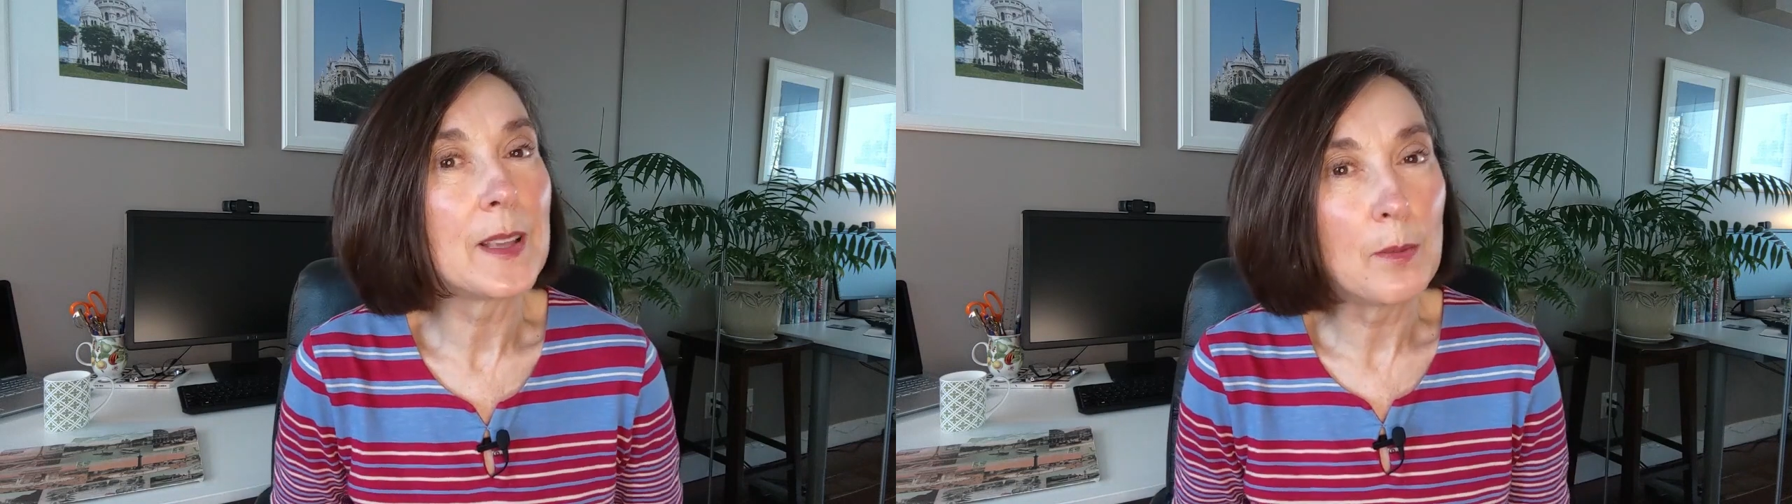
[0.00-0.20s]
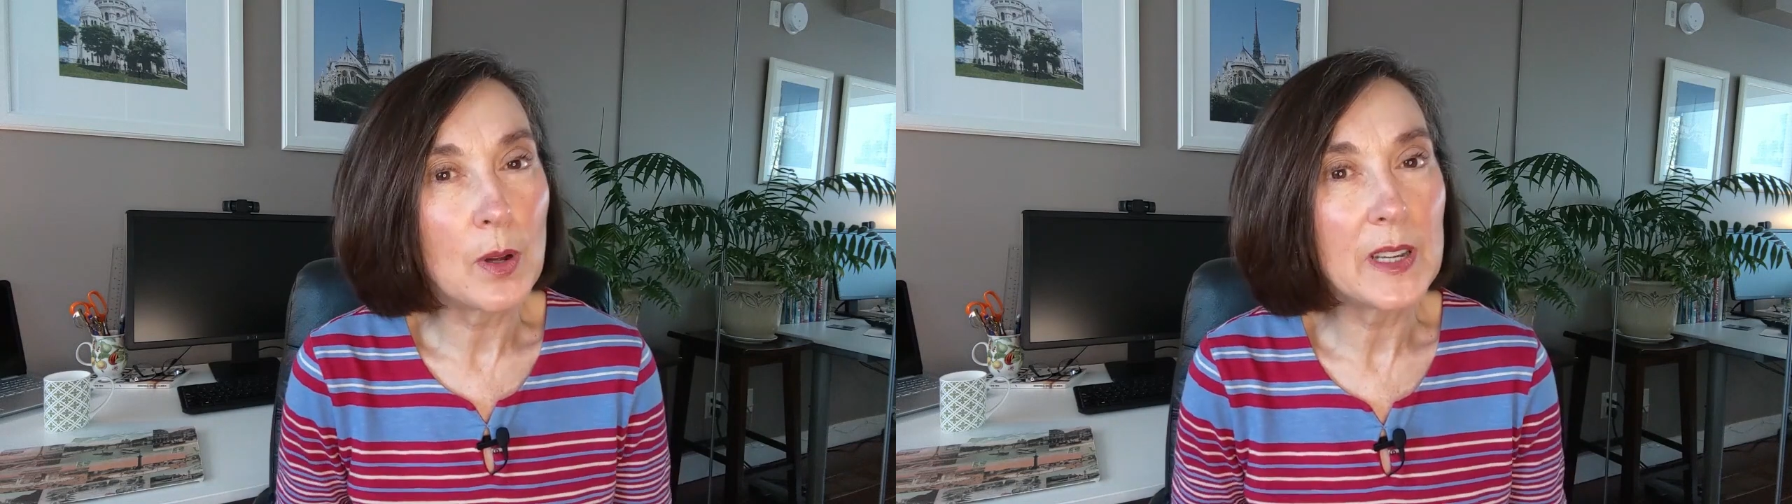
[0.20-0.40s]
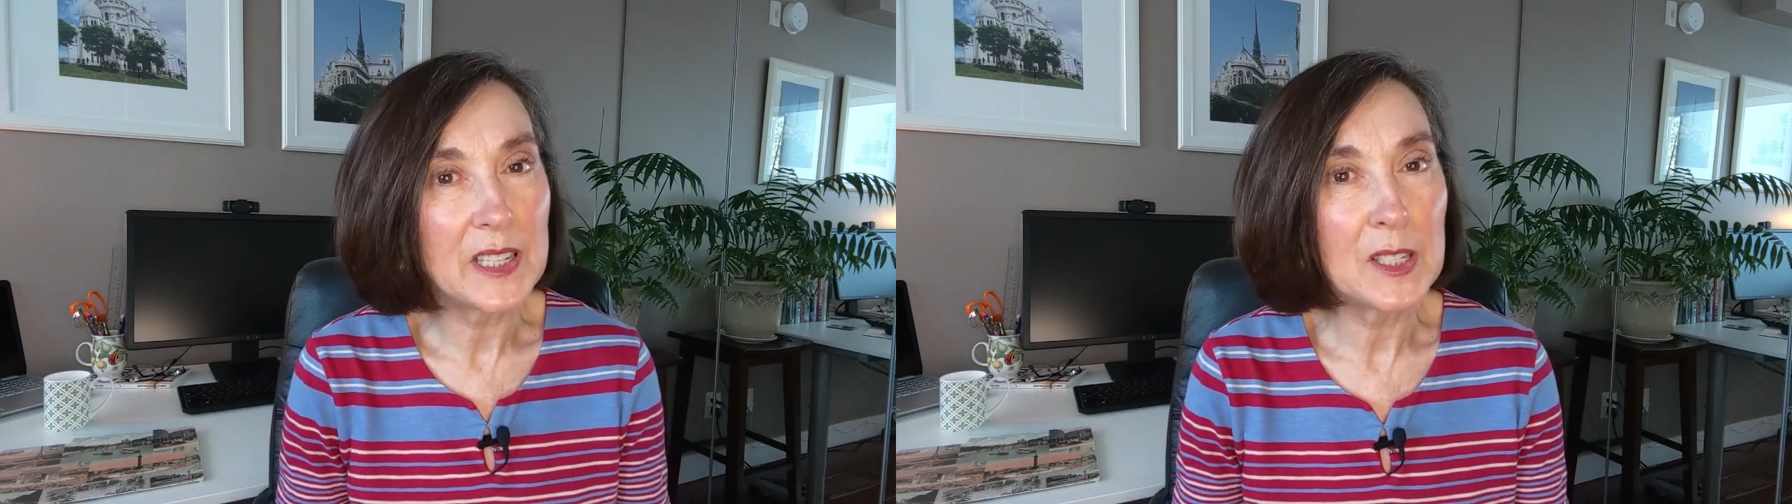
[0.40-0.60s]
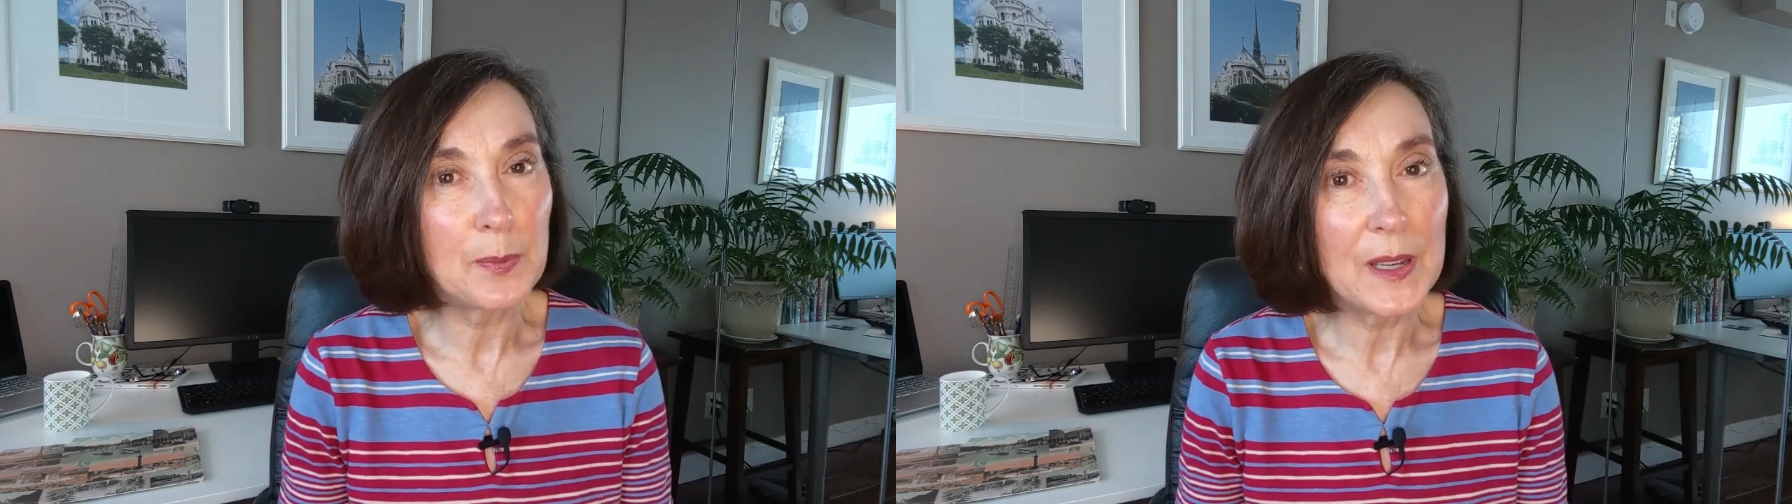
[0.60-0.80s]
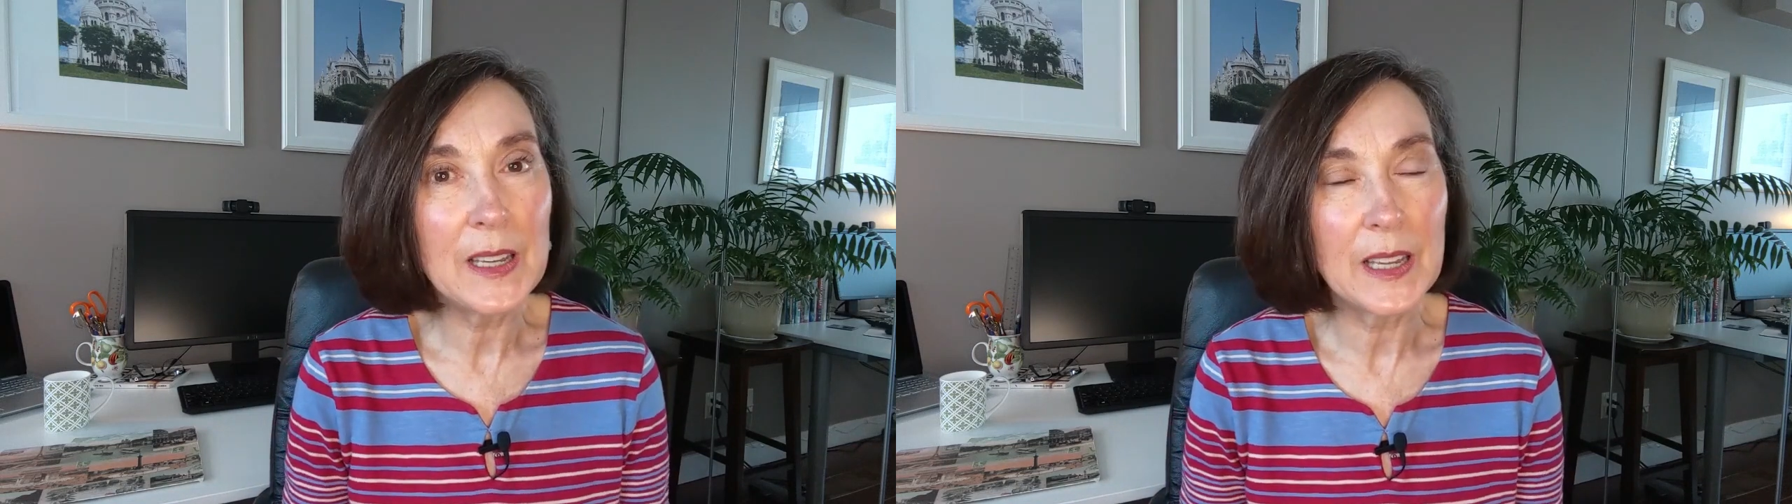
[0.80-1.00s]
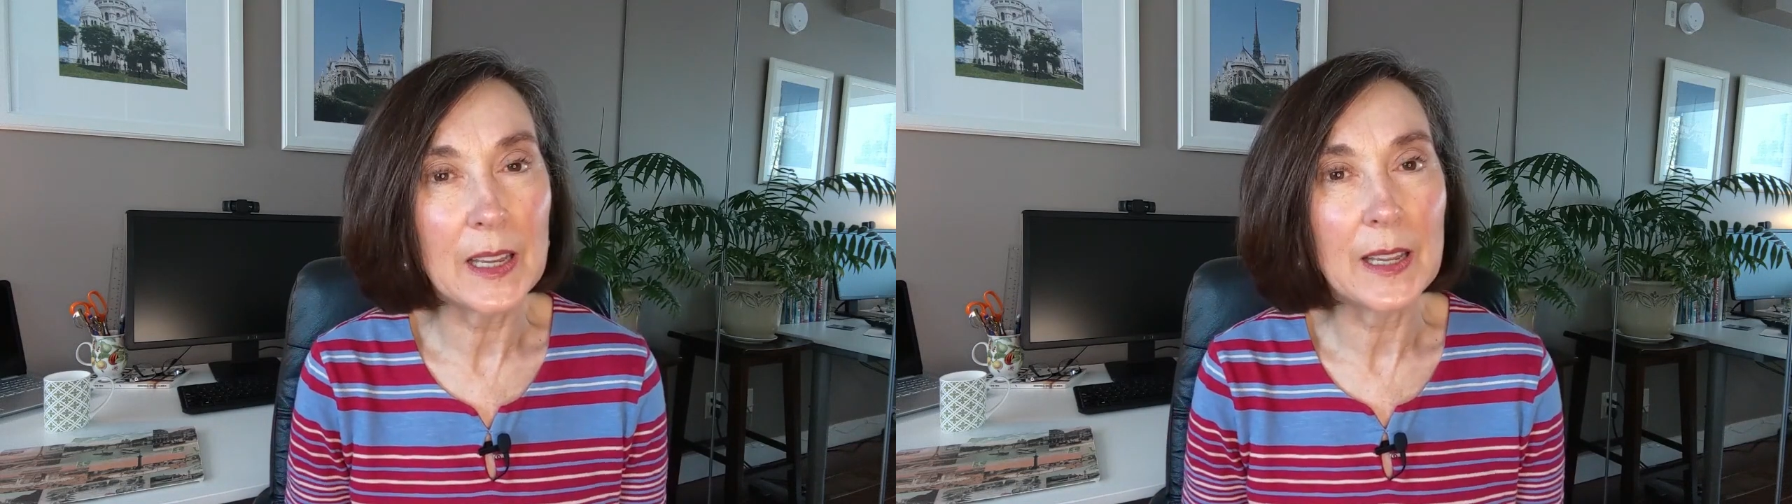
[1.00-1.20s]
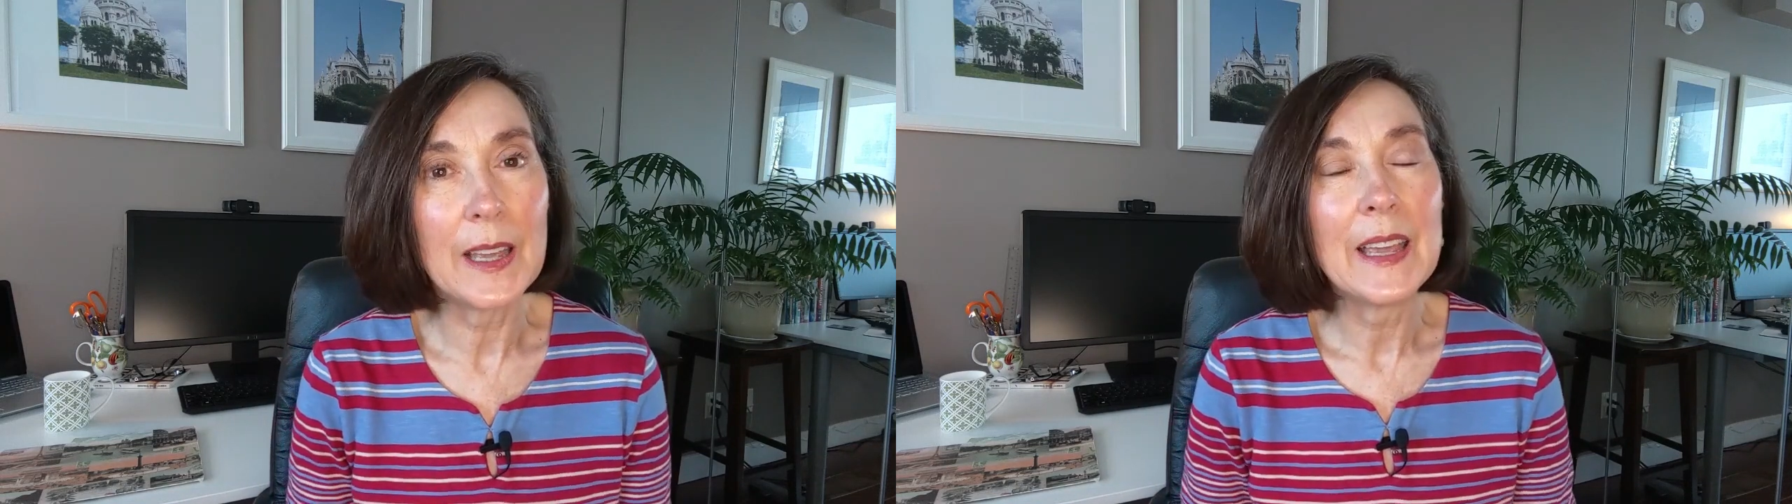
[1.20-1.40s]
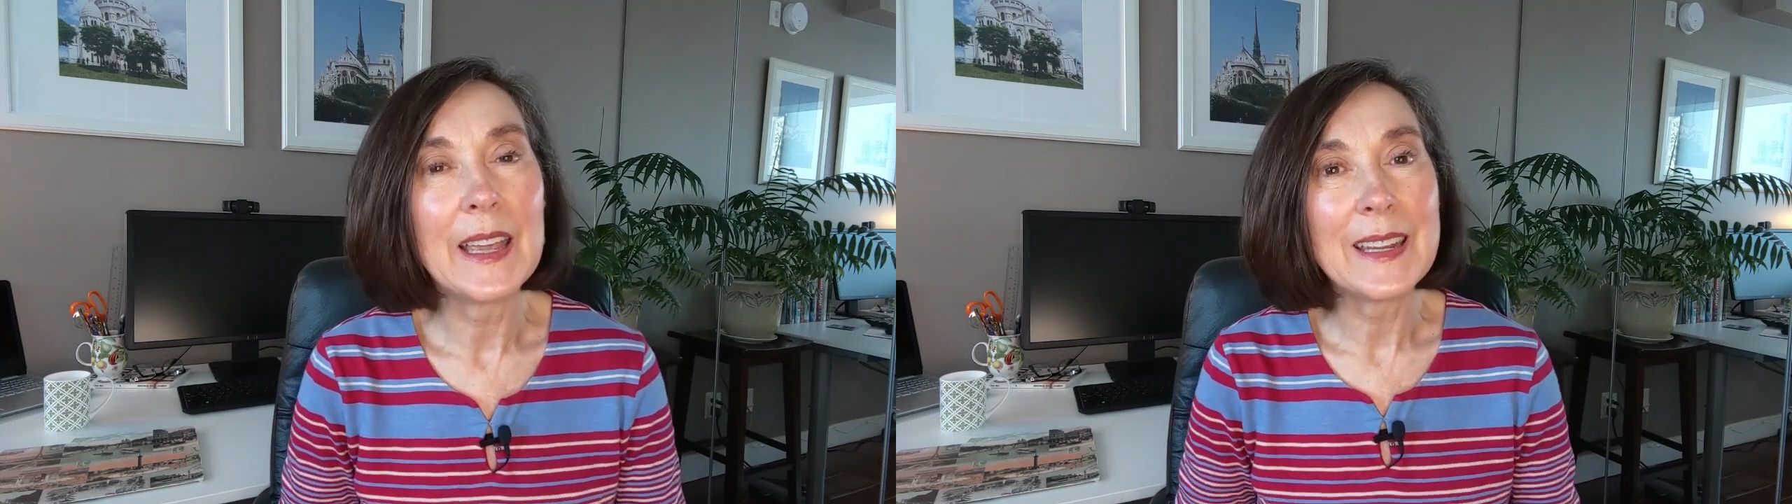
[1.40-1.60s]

somebody speaking,